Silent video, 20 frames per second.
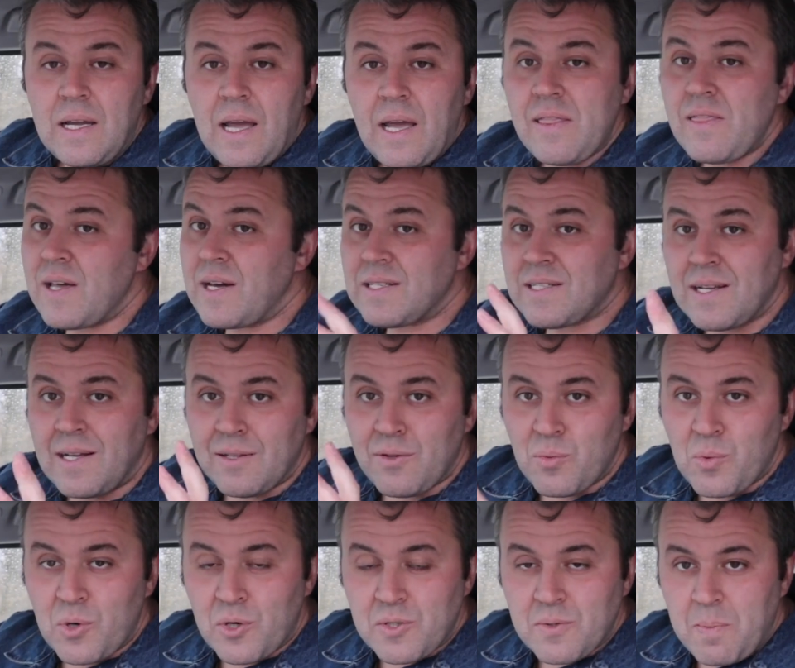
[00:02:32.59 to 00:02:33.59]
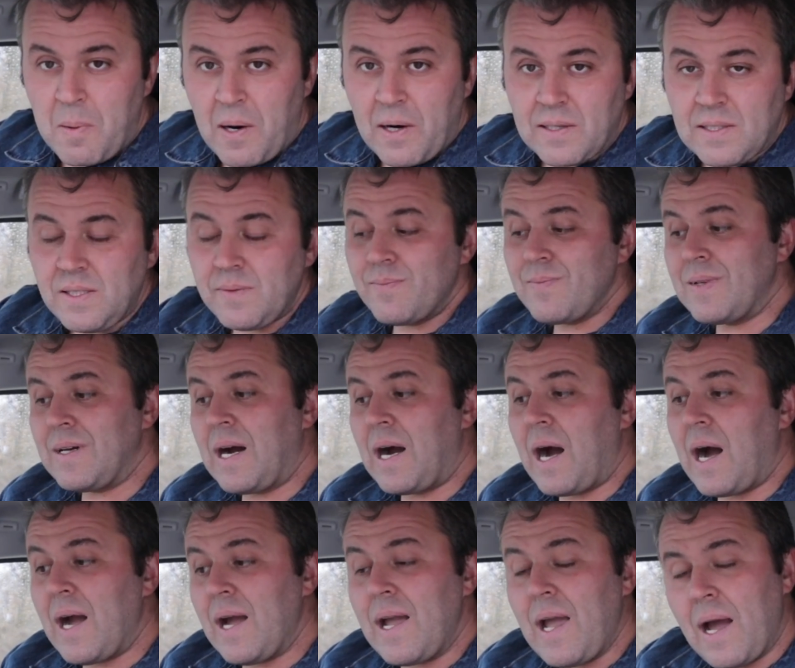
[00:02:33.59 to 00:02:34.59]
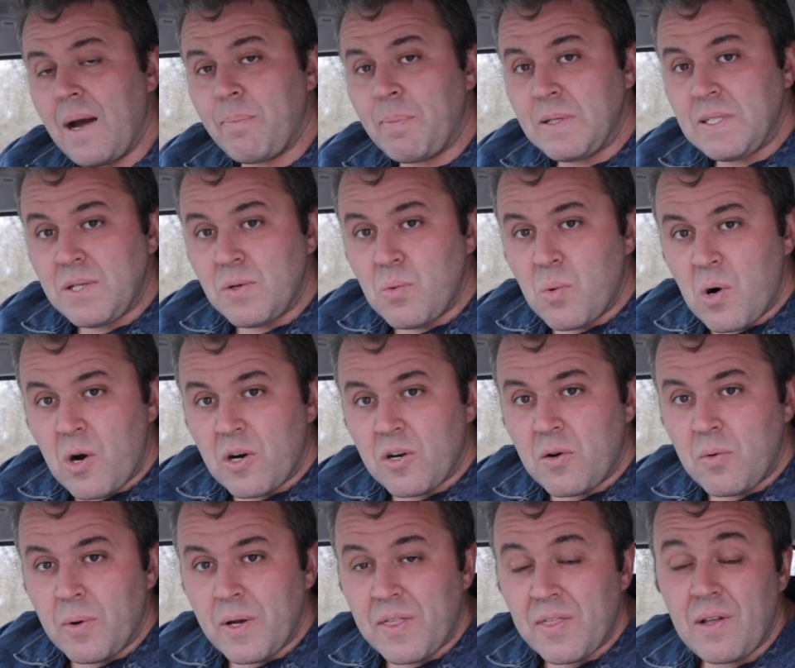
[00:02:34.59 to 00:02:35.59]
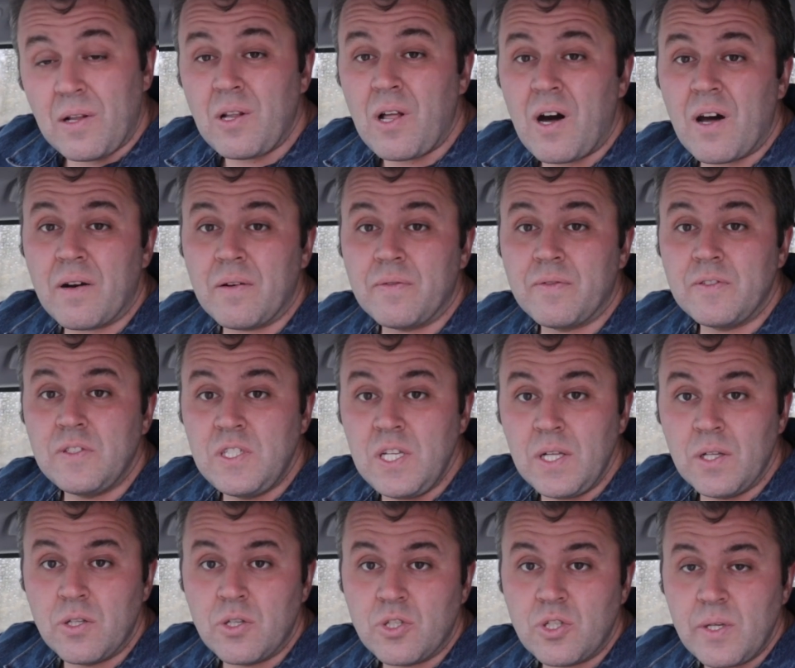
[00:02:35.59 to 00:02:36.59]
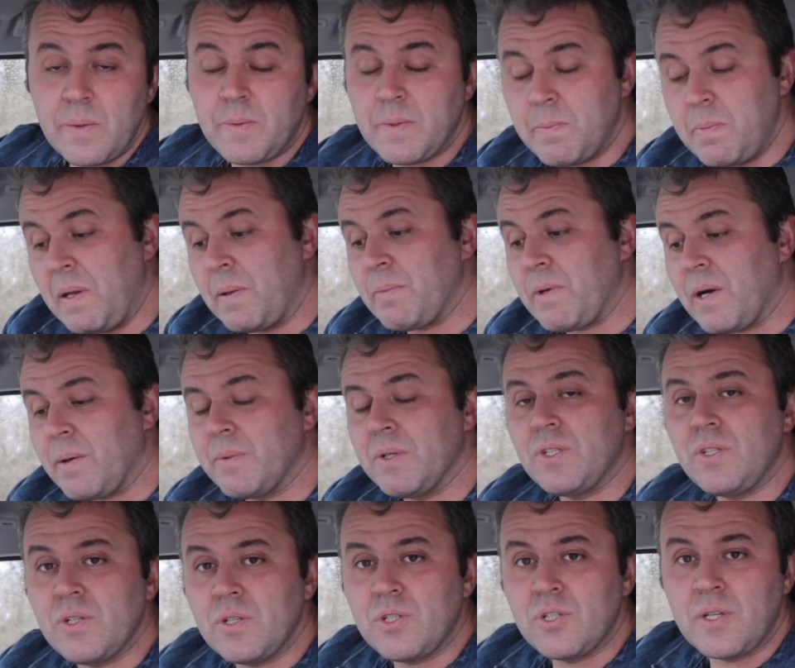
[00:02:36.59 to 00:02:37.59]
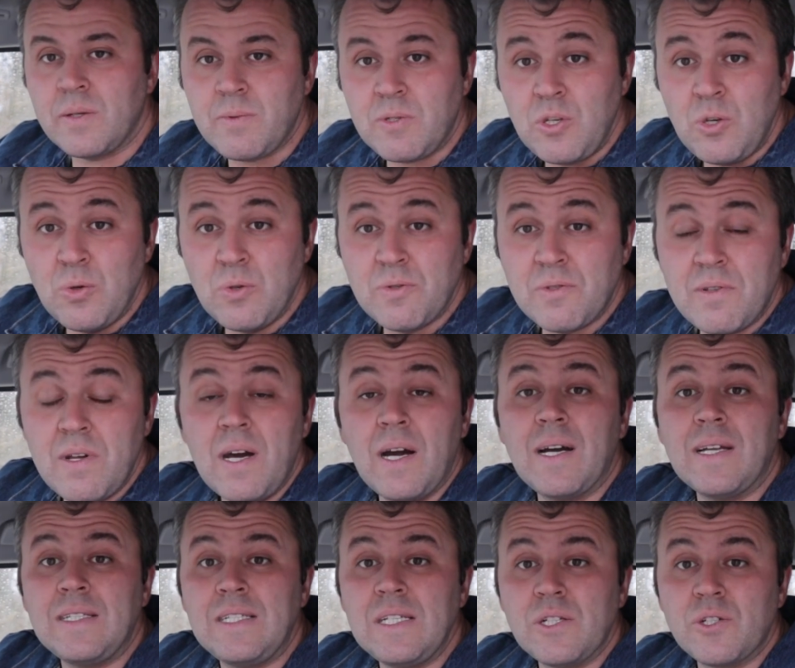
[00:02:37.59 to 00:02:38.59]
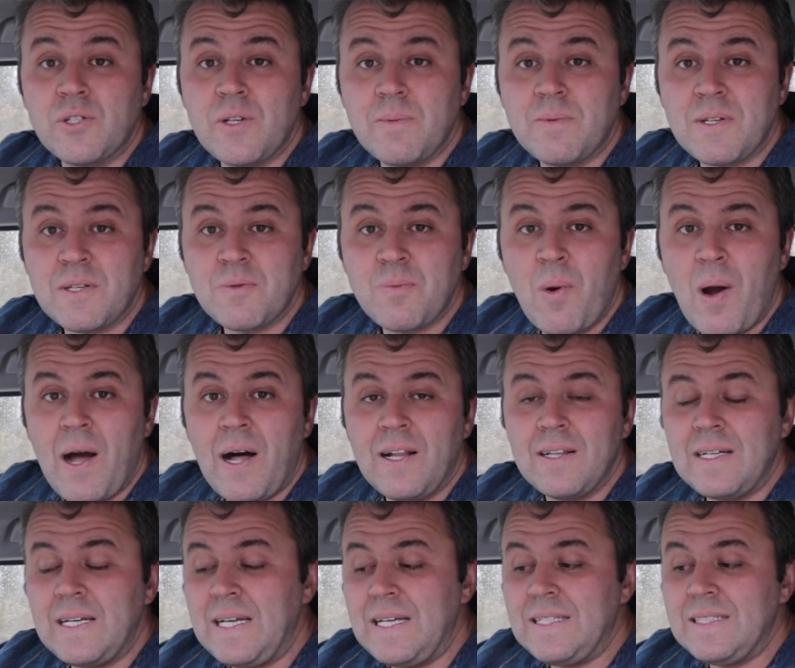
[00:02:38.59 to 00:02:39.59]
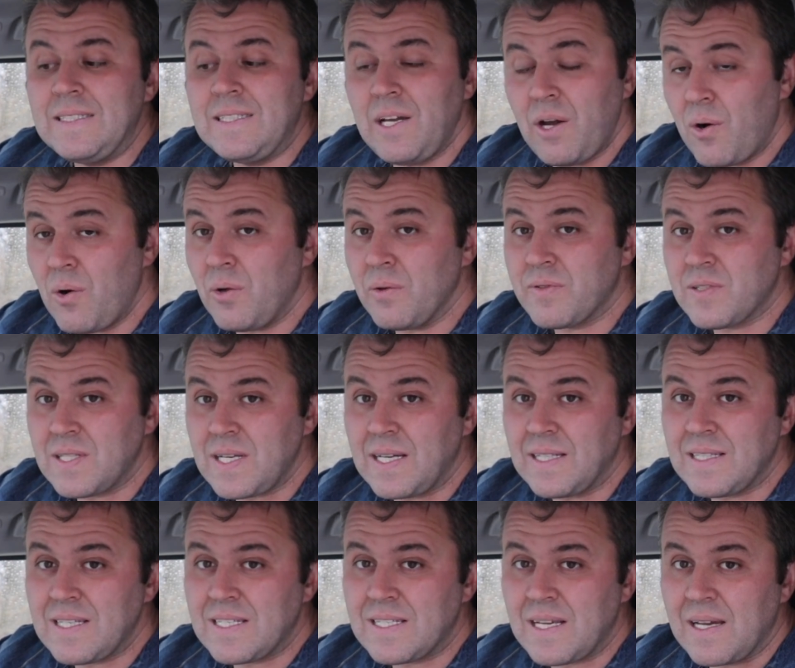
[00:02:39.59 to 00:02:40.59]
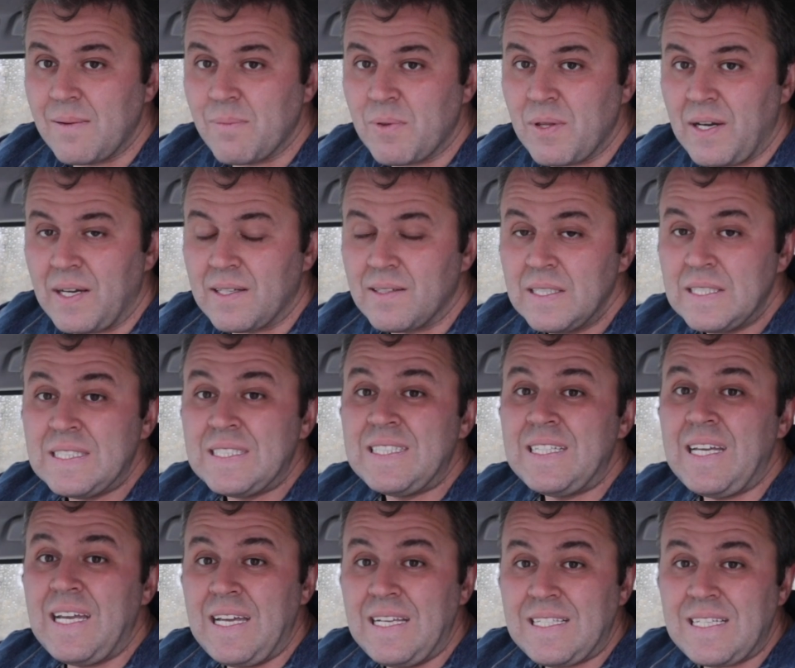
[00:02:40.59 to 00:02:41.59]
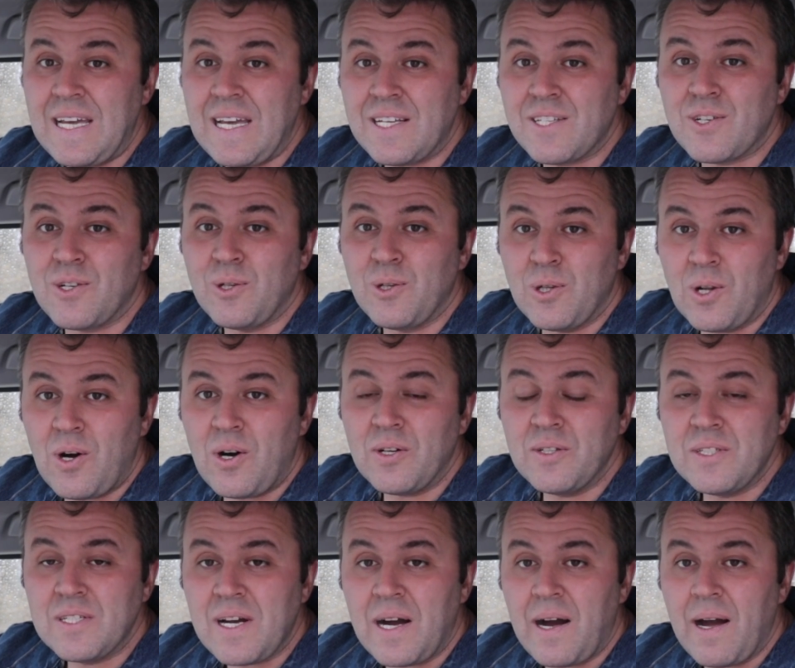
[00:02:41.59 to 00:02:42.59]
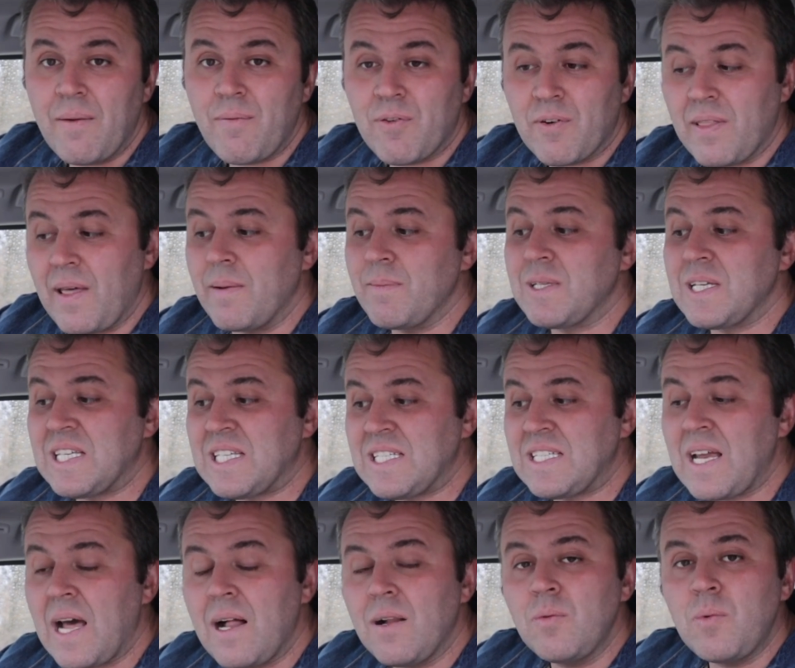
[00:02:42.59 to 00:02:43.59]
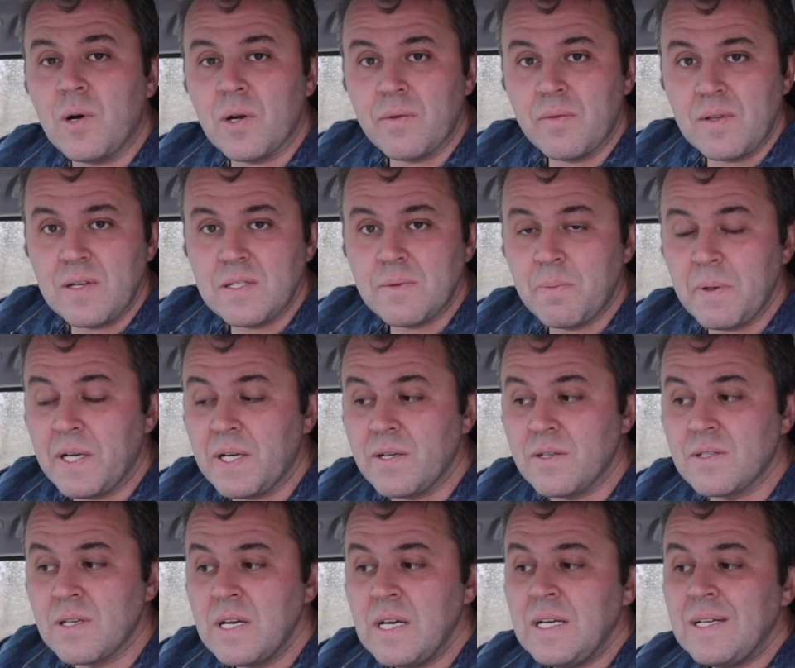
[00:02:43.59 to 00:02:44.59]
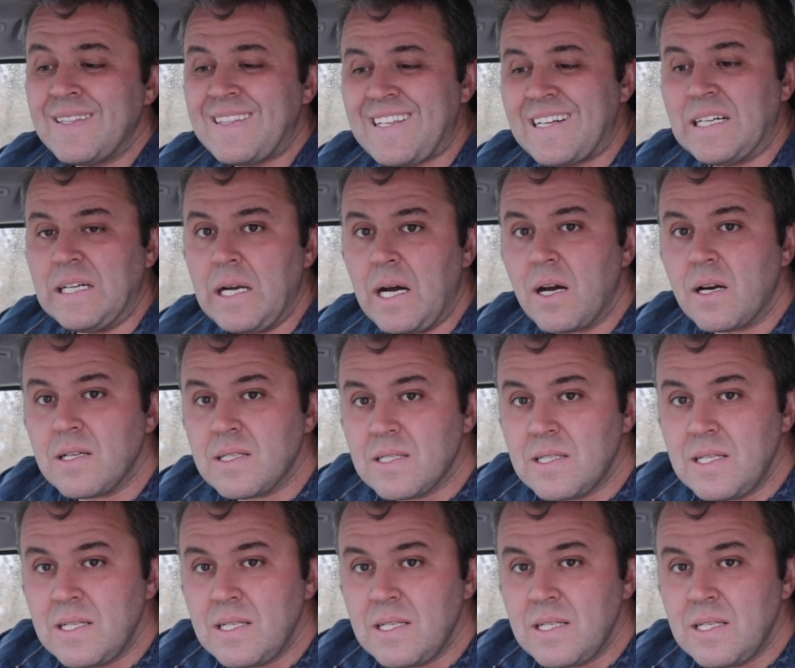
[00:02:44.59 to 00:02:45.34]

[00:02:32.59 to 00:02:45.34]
And that's not the worst part. I happen to work with a lot of dealerships, BMW dealerships, used dealerships as well, and they all said the same thing. It takes a long time for them to sell one of this because they're not as